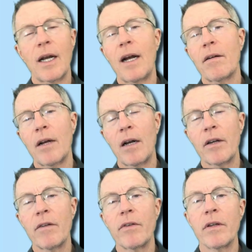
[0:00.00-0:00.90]
I'll, I'll
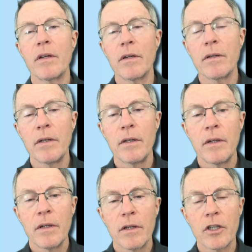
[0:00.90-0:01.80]
give you the,
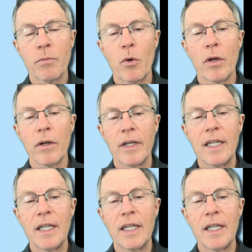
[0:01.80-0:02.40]
the spoiler.